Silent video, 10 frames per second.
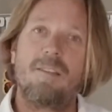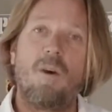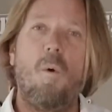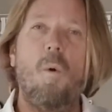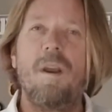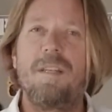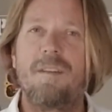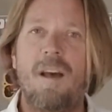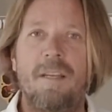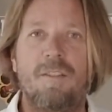is always
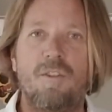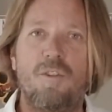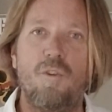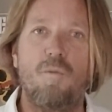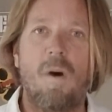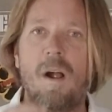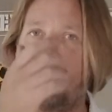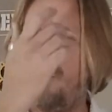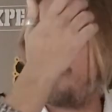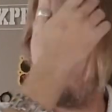nice to do
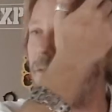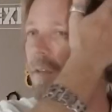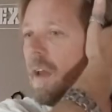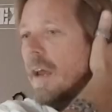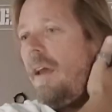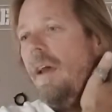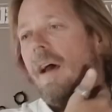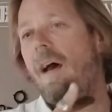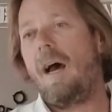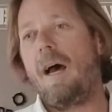while you're out there,
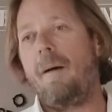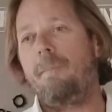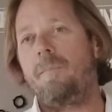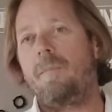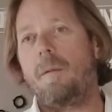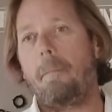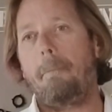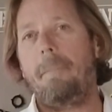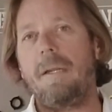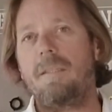
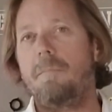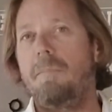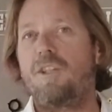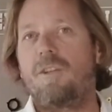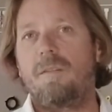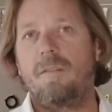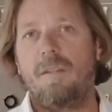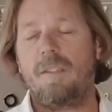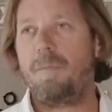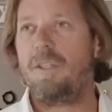but it's a mission,
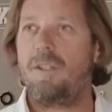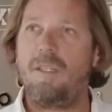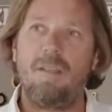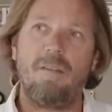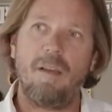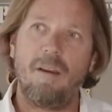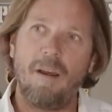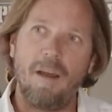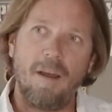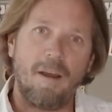especially
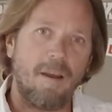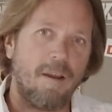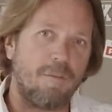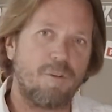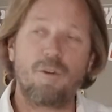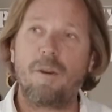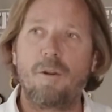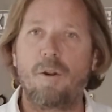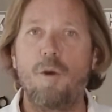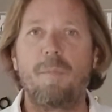if you're doing
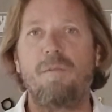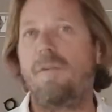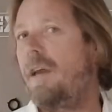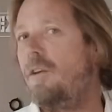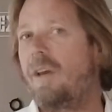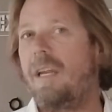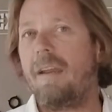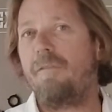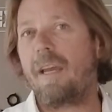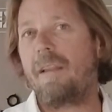it on open fire. You can
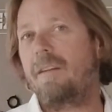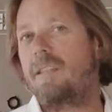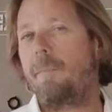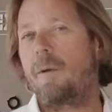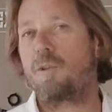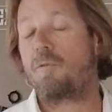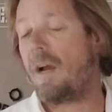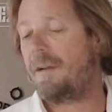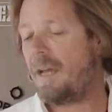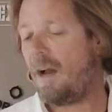never get the temperature
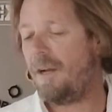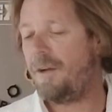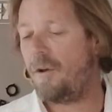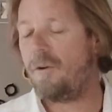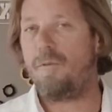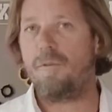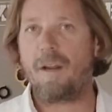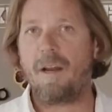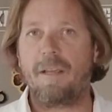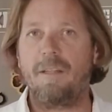right. Now I know
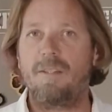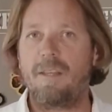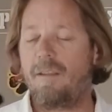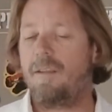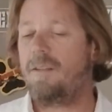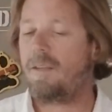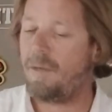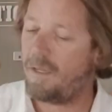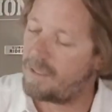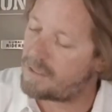that I can set this. I
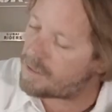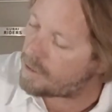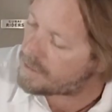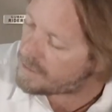mean, this has got